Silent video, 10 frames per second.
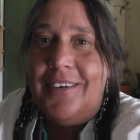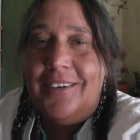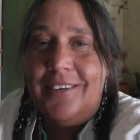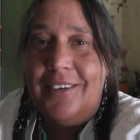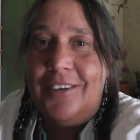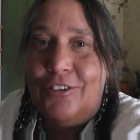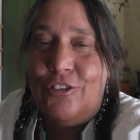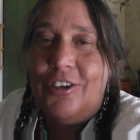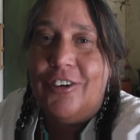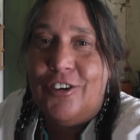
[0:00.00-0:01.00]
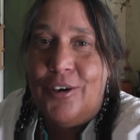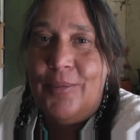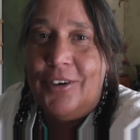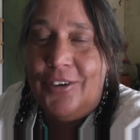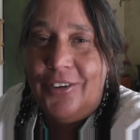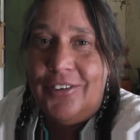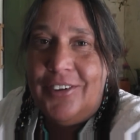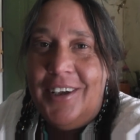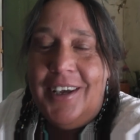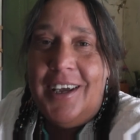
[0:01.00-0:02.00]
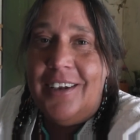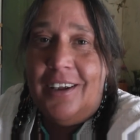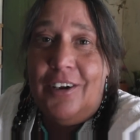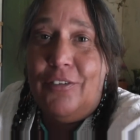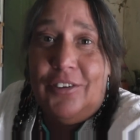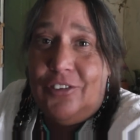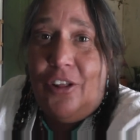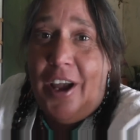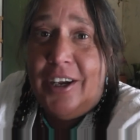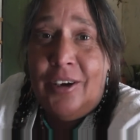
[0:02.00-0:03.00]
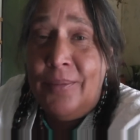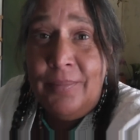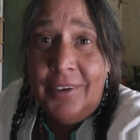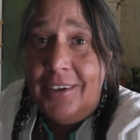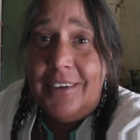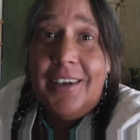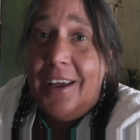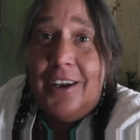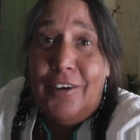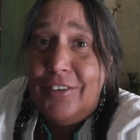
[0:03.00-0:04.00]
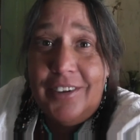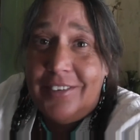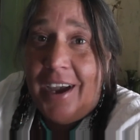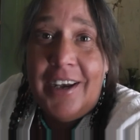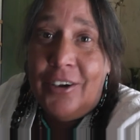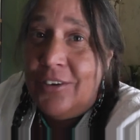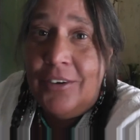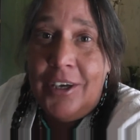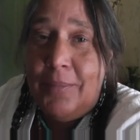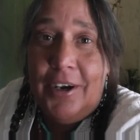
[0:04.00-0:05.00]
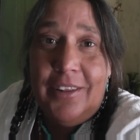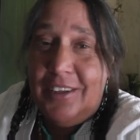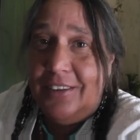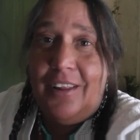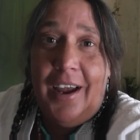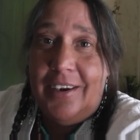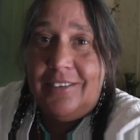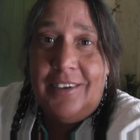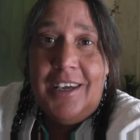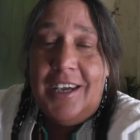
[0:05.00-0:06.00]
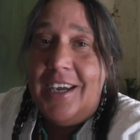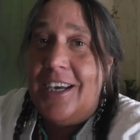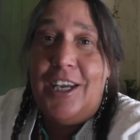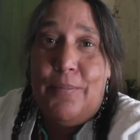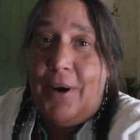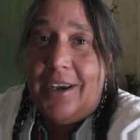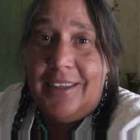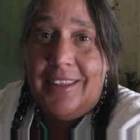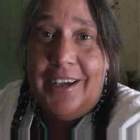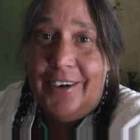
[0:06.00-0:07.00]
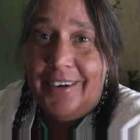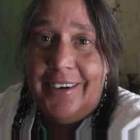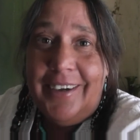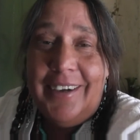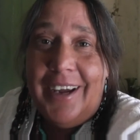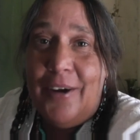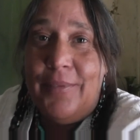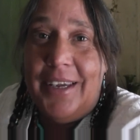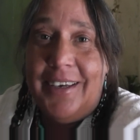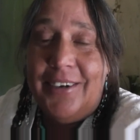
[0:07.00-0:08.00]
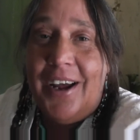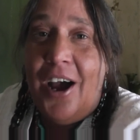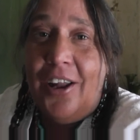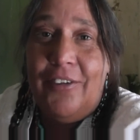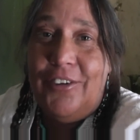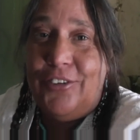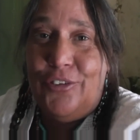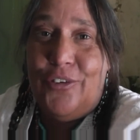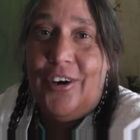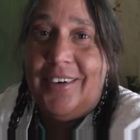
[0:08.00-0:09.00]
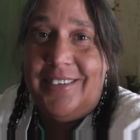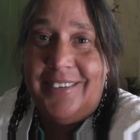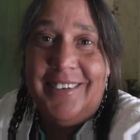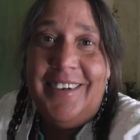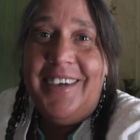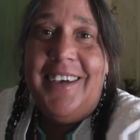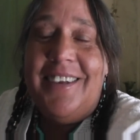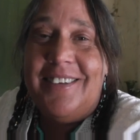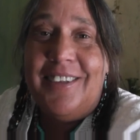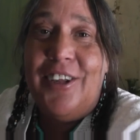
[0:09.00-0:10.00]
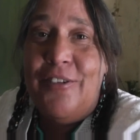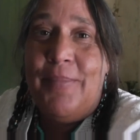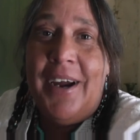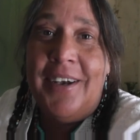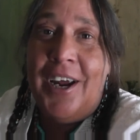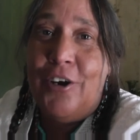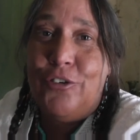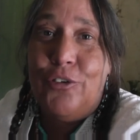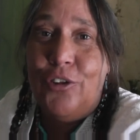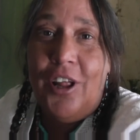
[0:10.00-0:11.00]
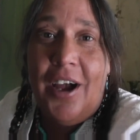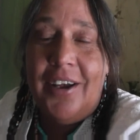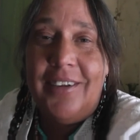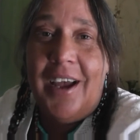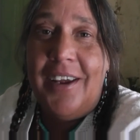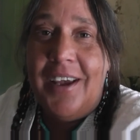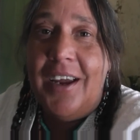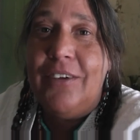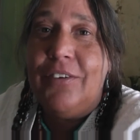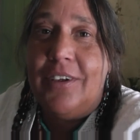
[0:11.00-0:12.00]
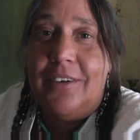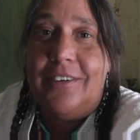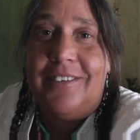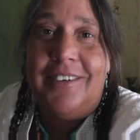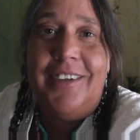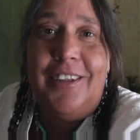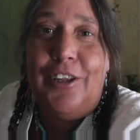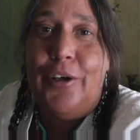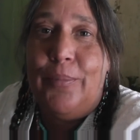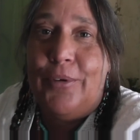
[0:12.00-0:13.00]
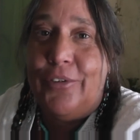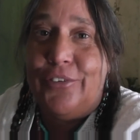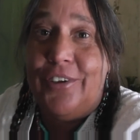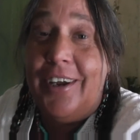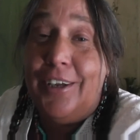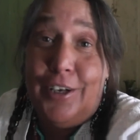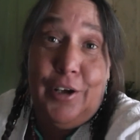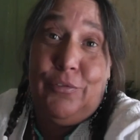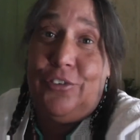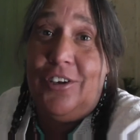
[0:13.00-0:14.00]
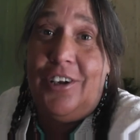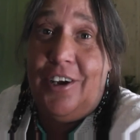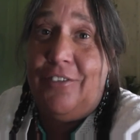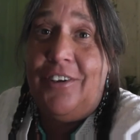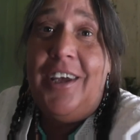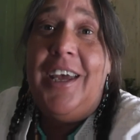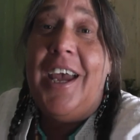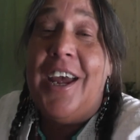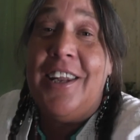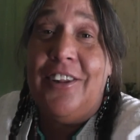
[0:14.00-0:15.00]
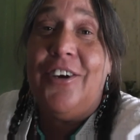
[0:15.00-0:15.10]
to the District of Criminals. And none of us like them. None of us. I don't know anybody that likes anybody there. I mean, all of us want to to live by natural law. I, I even see the liberals saying enough's enough. And